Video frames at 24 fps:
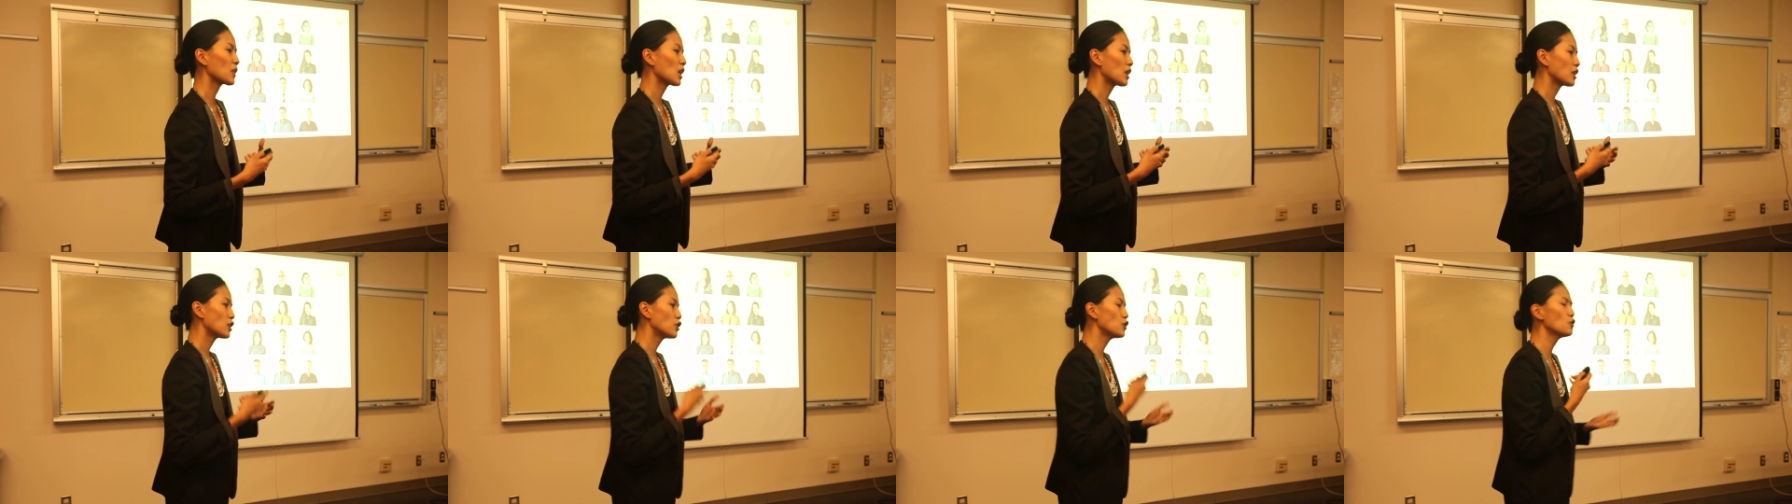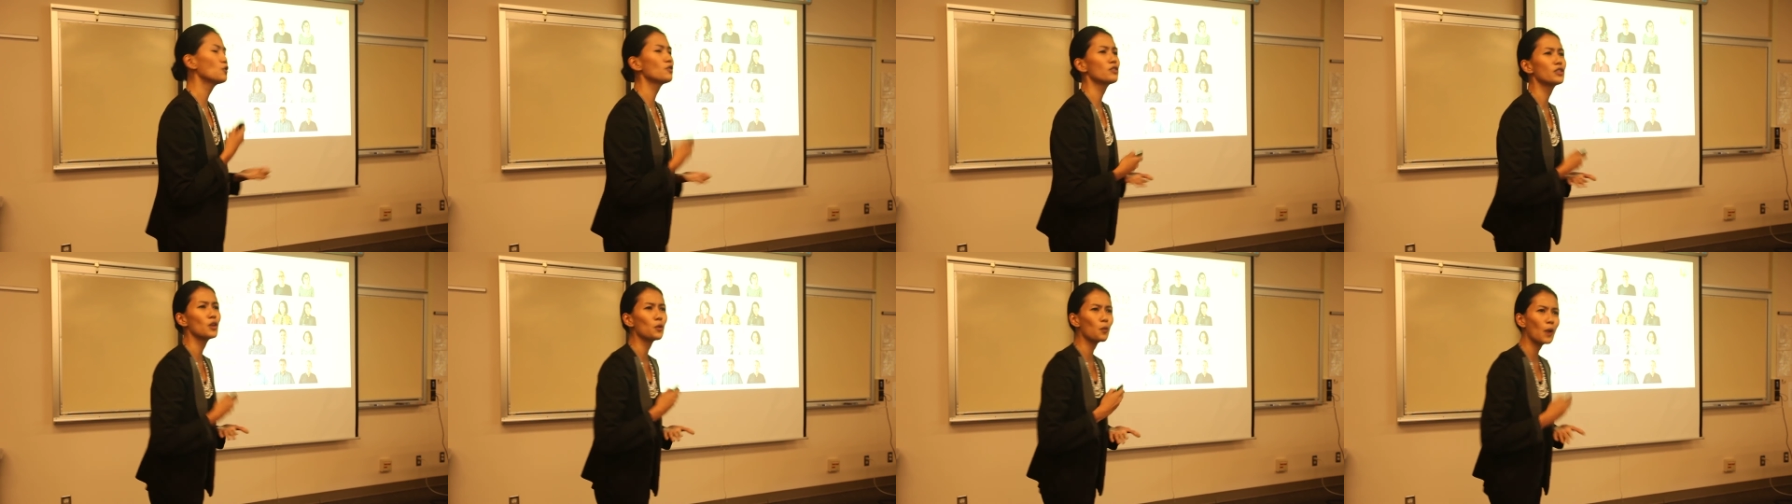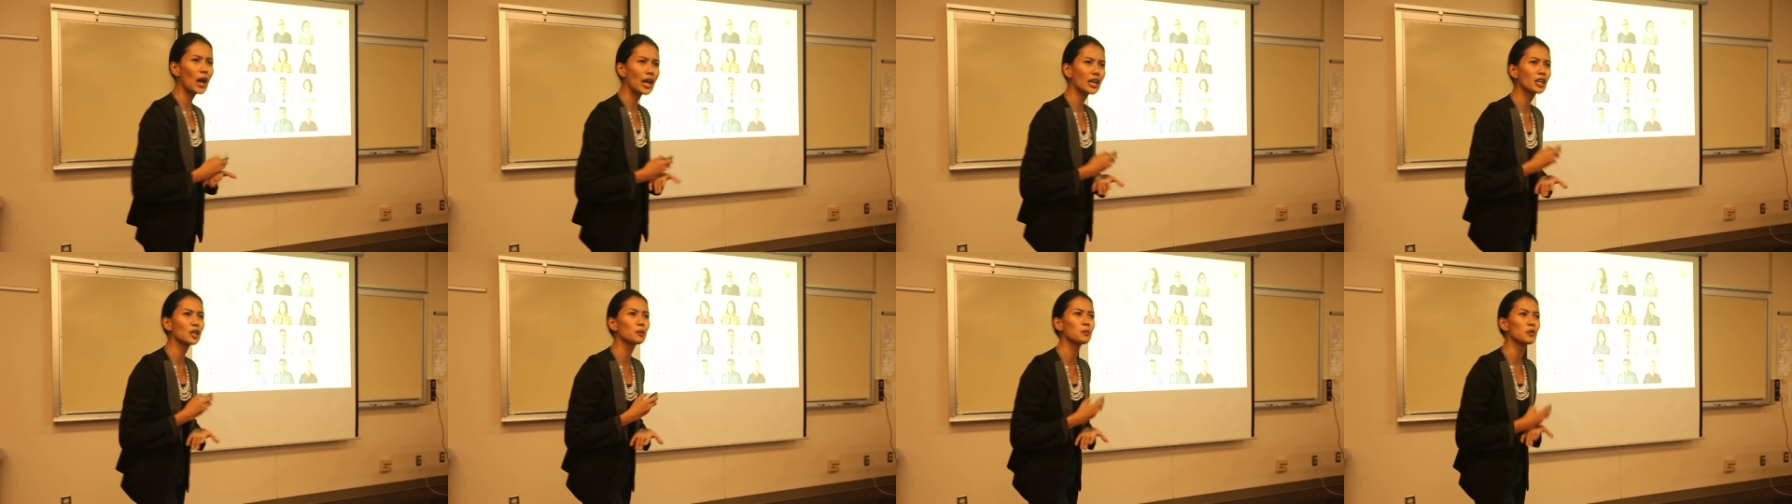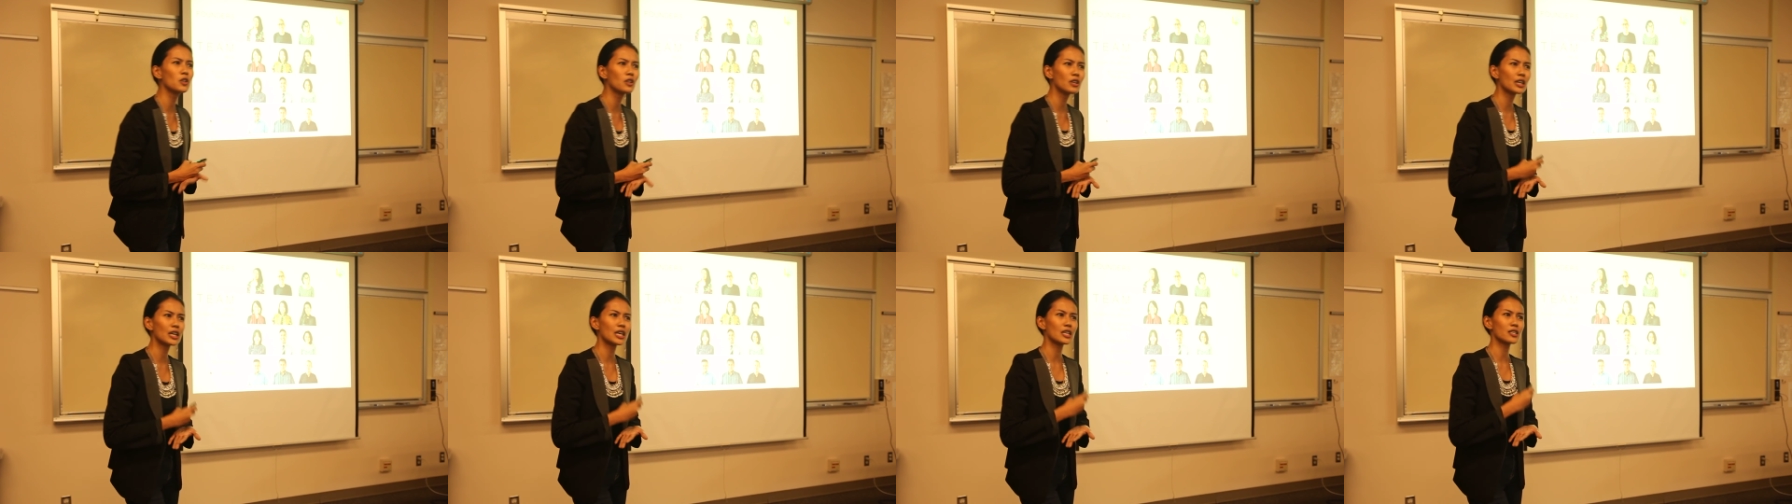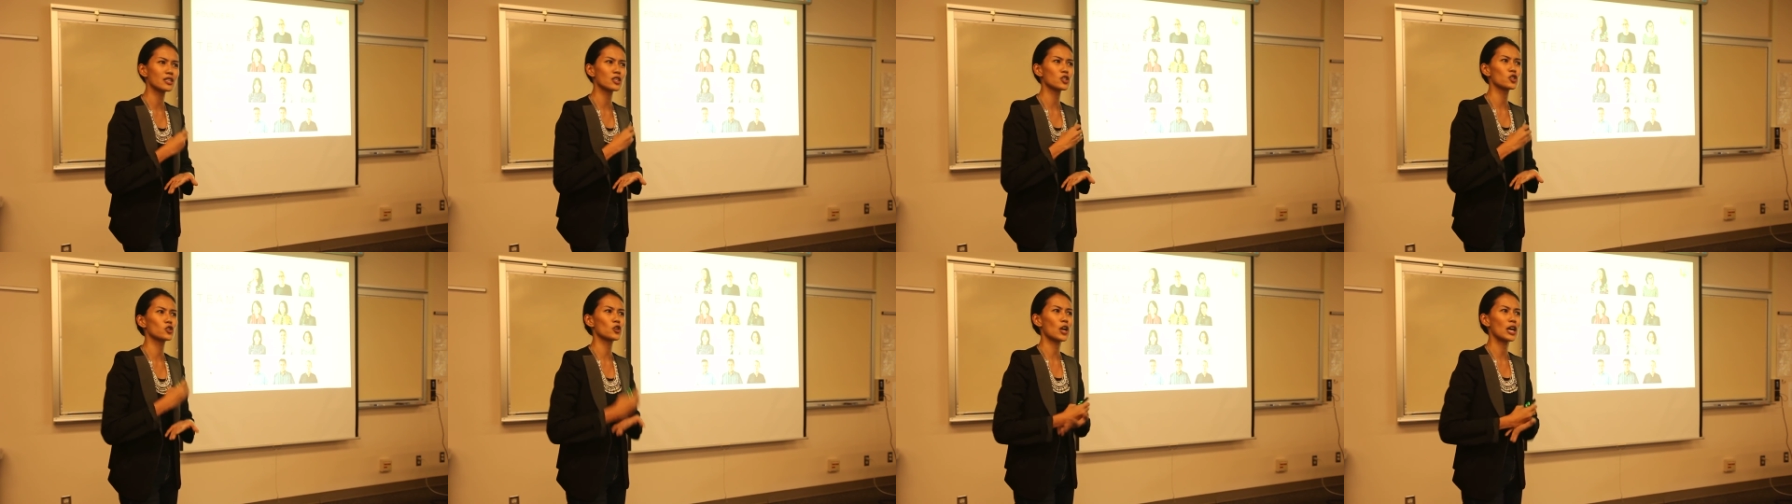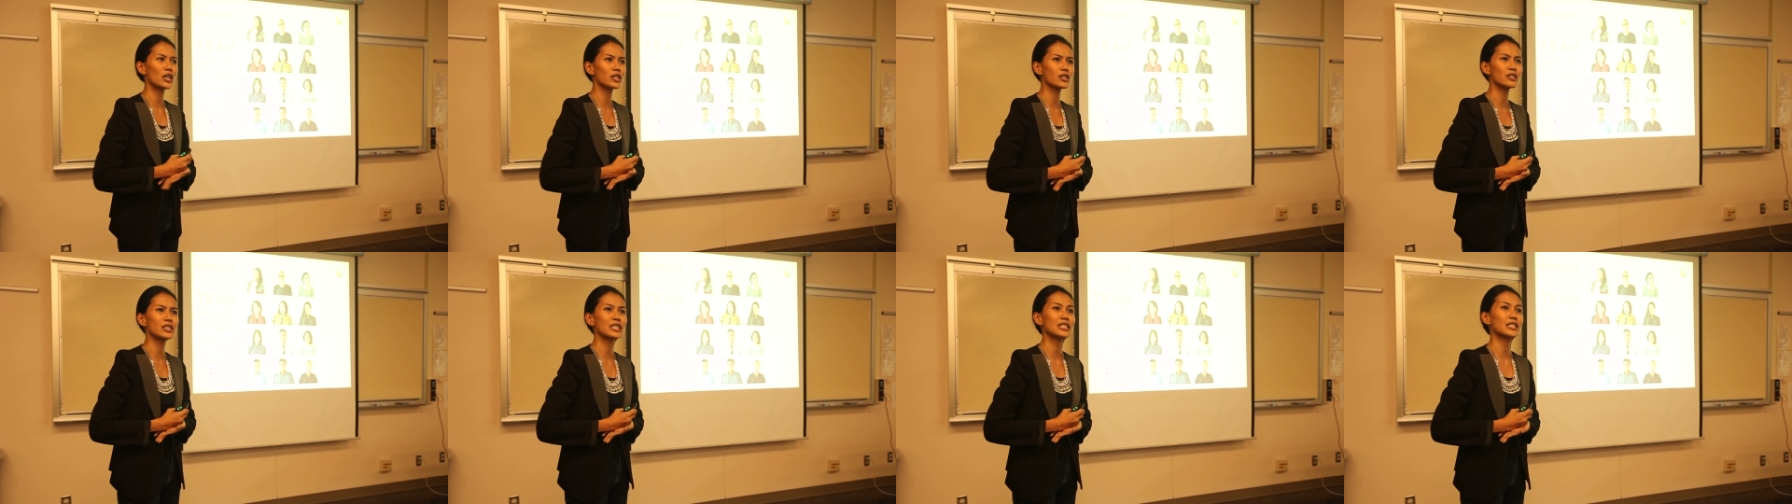use the right communication
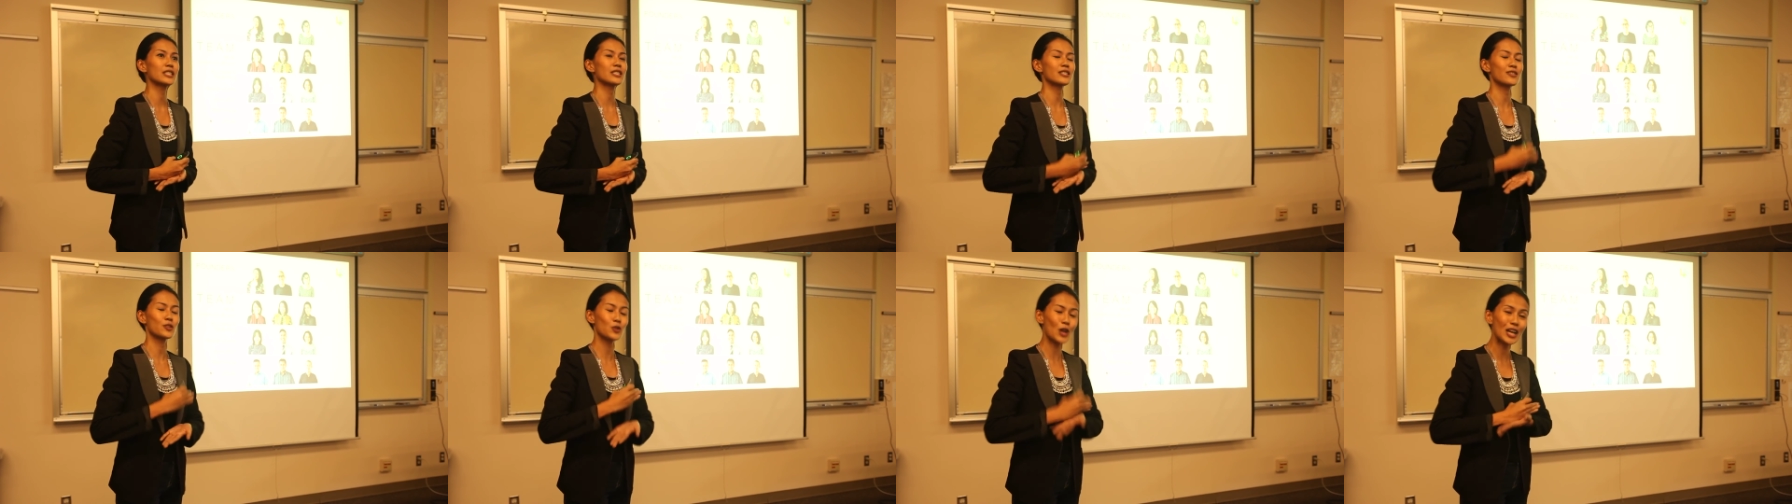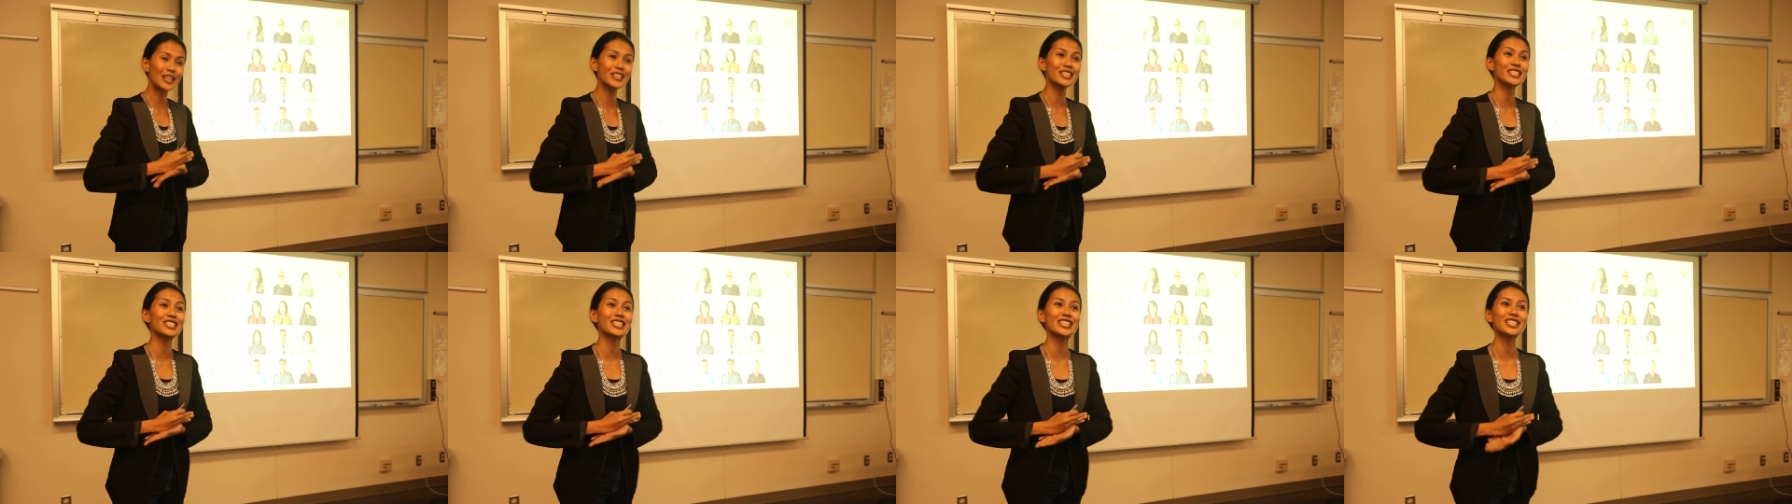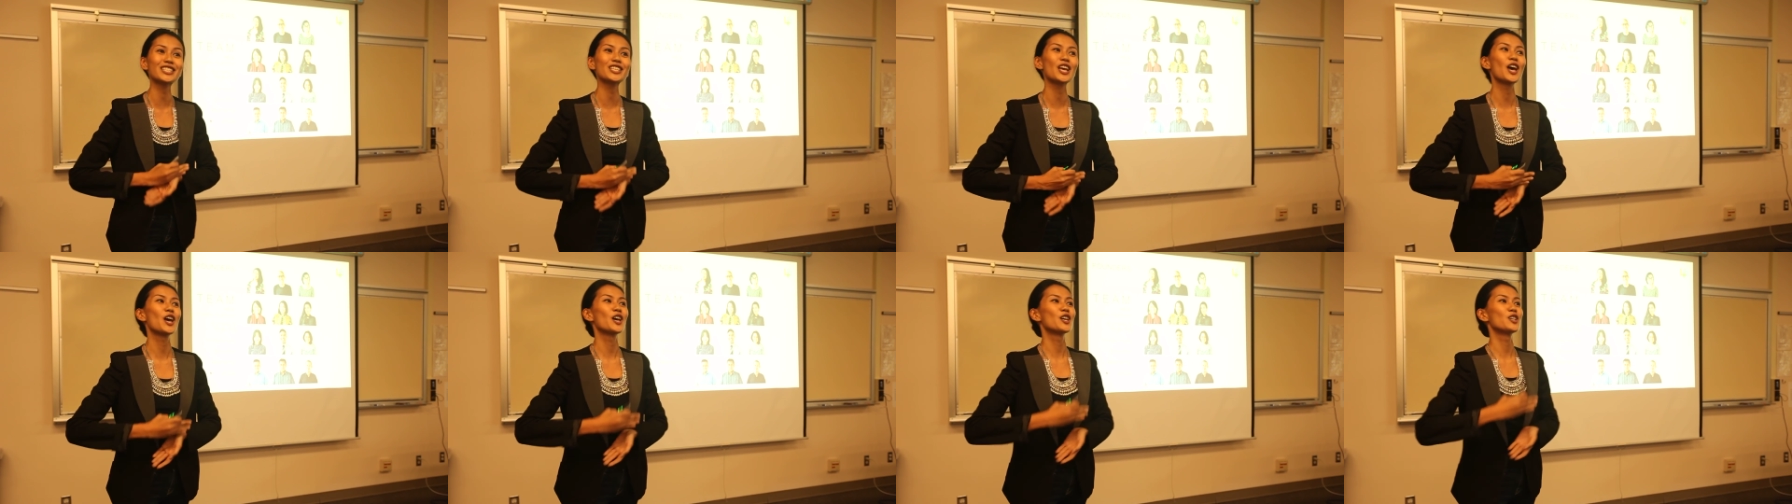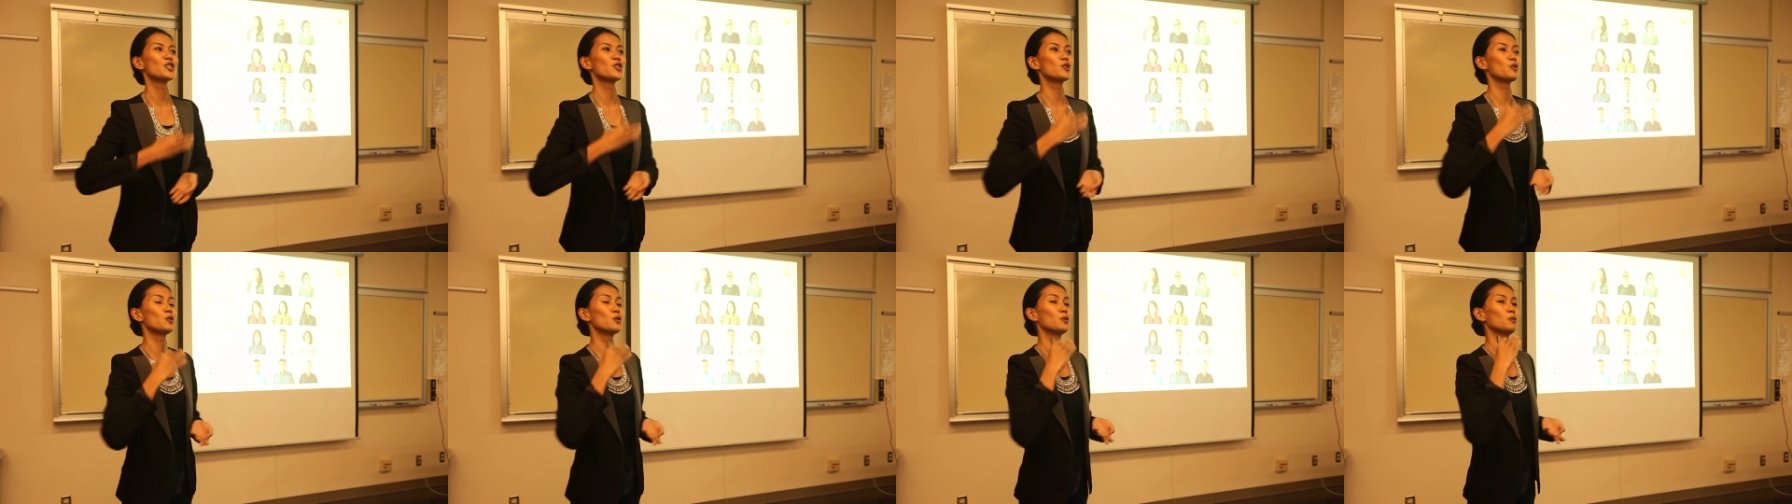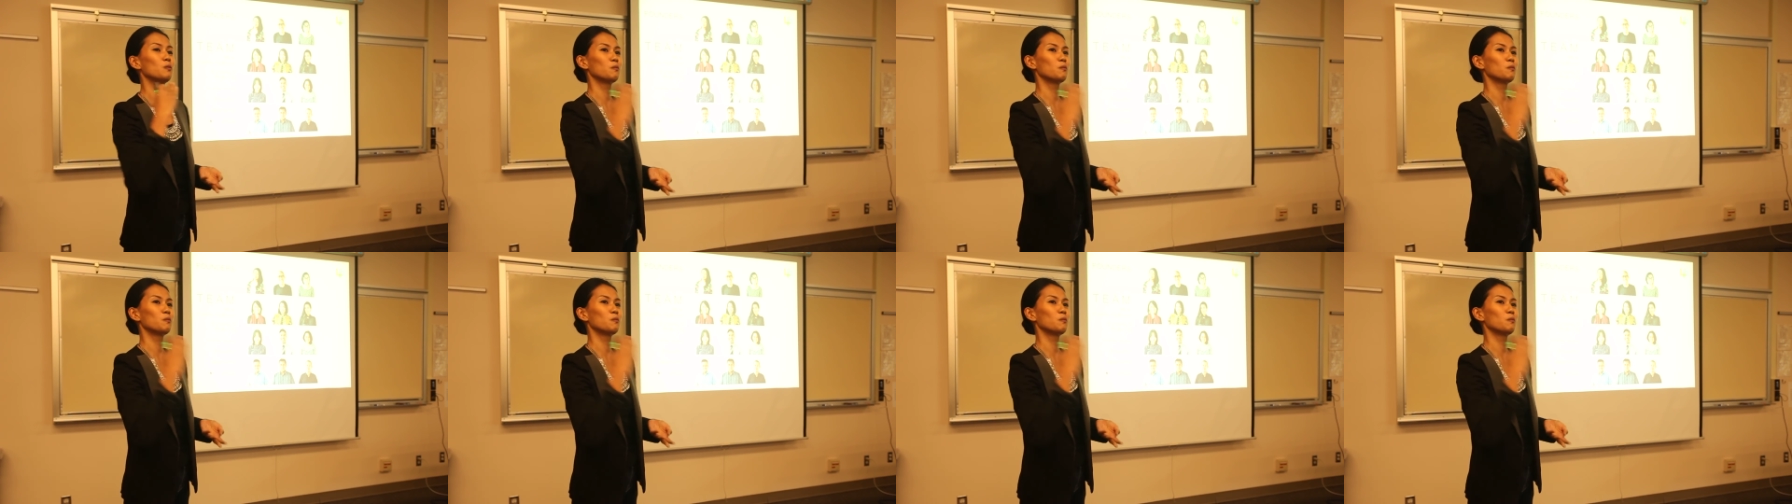strategies, strategies to